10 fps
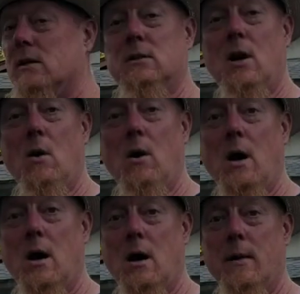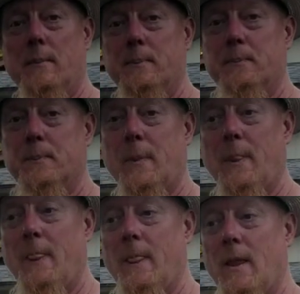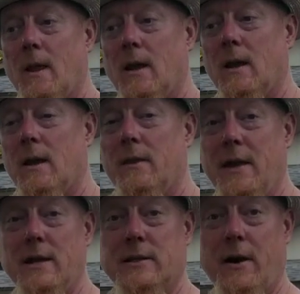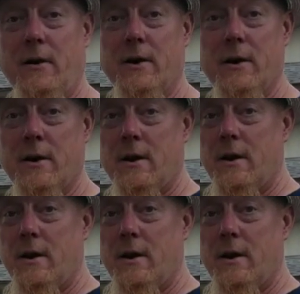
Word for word: So um, thanks, Aaron.